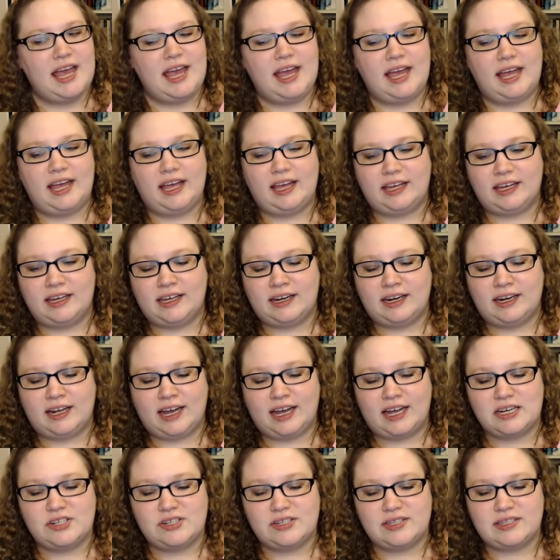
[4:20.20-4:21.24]
and
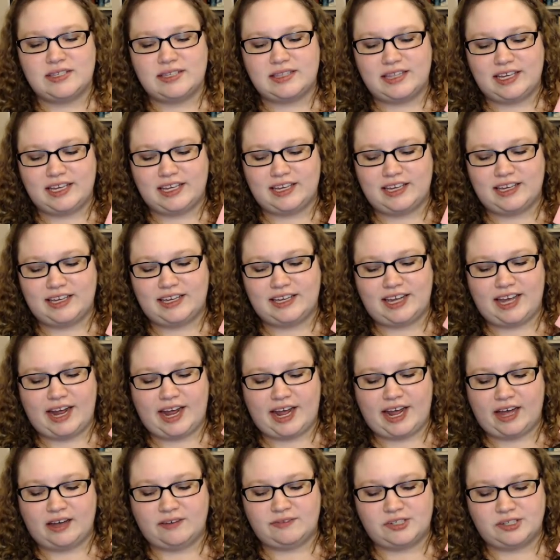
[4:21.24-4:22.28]
I just think
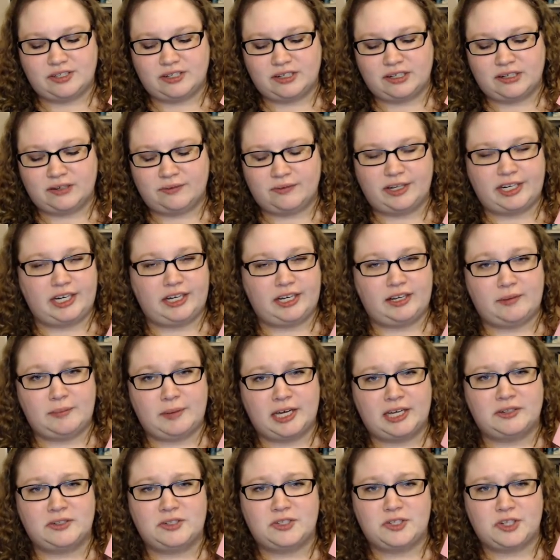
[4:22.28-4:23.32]
after reading
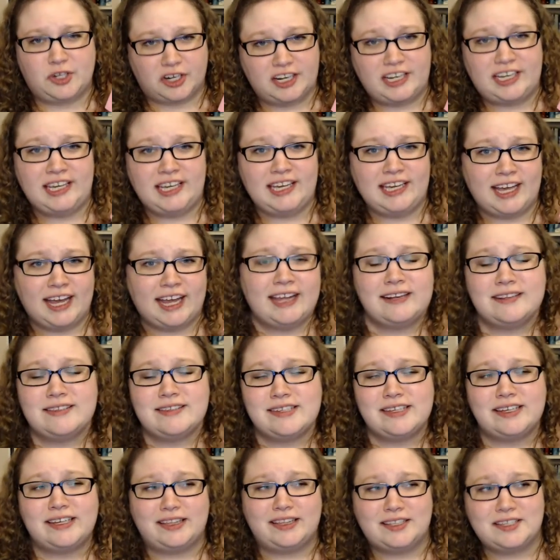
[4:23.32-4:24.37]
about Turkeygate
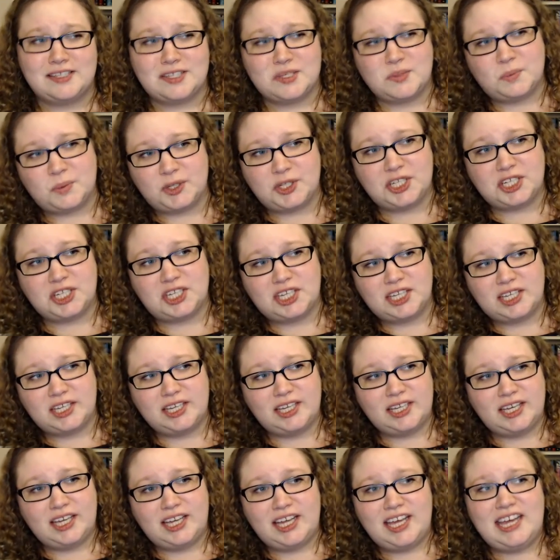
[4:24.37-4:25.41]
in this book,
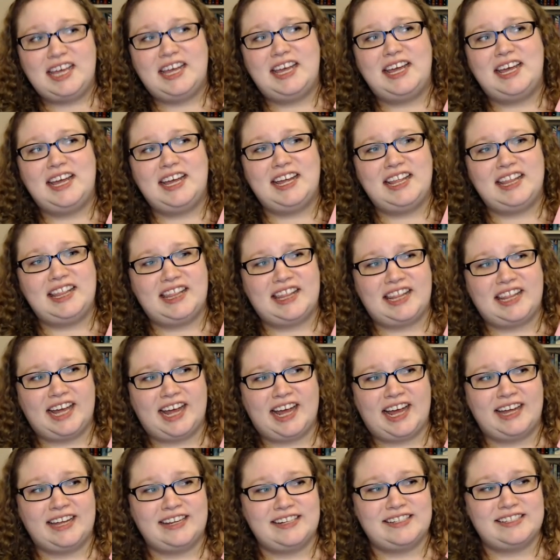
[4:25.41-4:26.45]

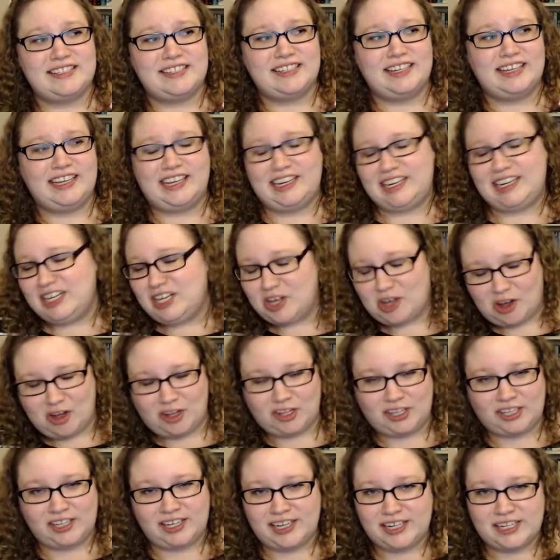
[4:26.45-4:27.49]
that any
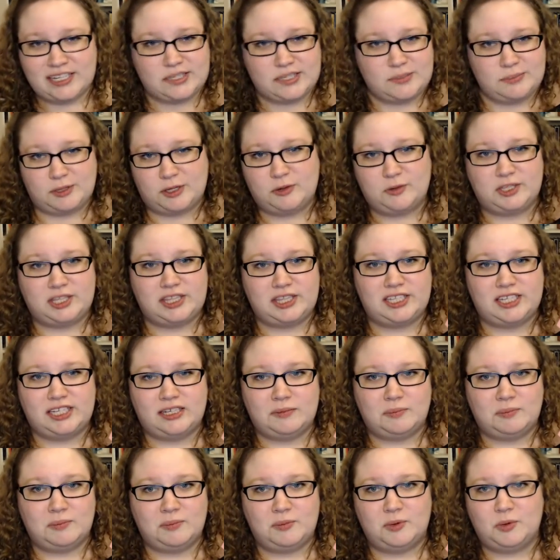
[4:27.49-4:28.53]
holiday spent with
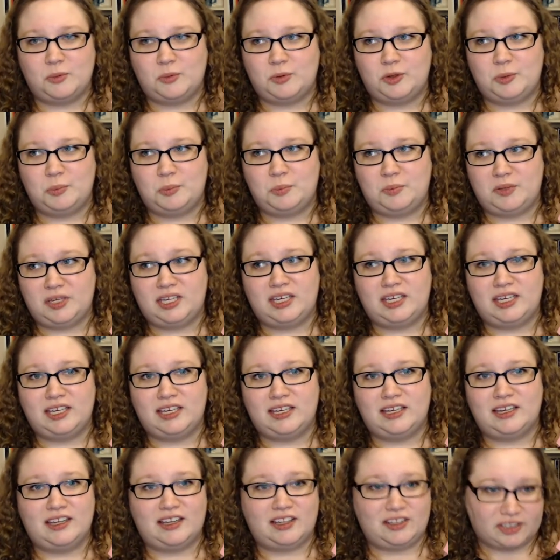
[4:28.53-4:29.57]
them would be
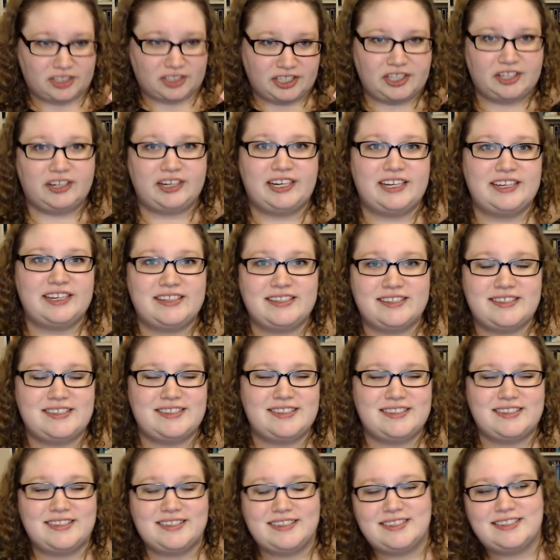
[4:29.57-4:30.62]

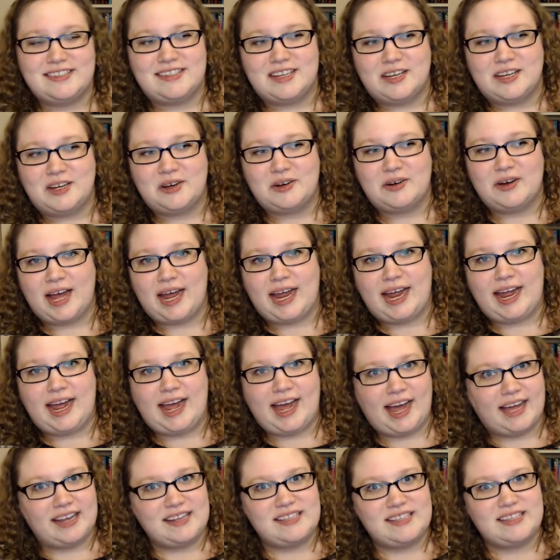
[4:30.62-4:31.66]
hilarious. So I
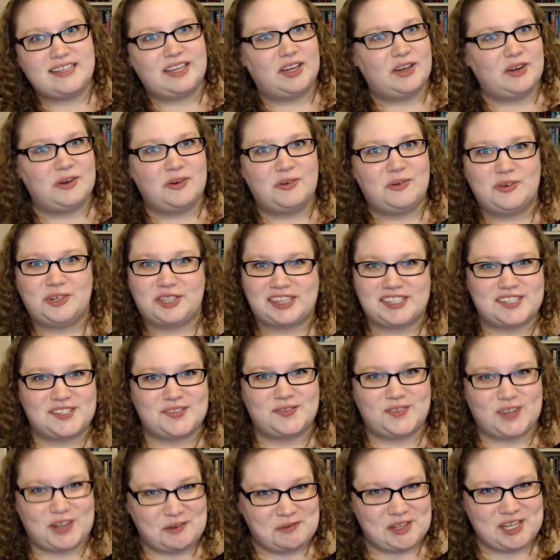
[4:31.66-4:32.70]
had to go with this
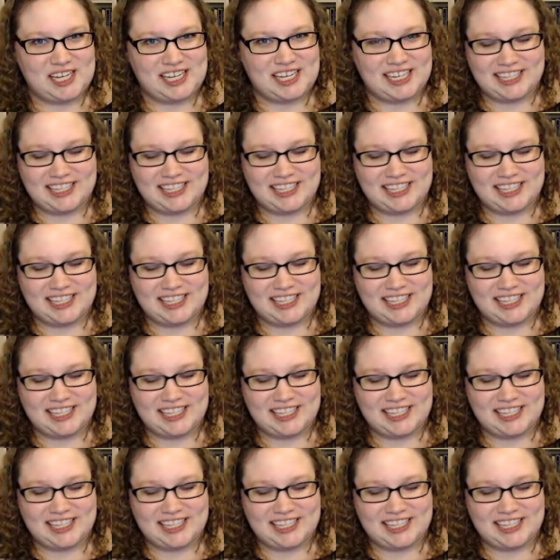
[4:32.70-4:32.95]
family.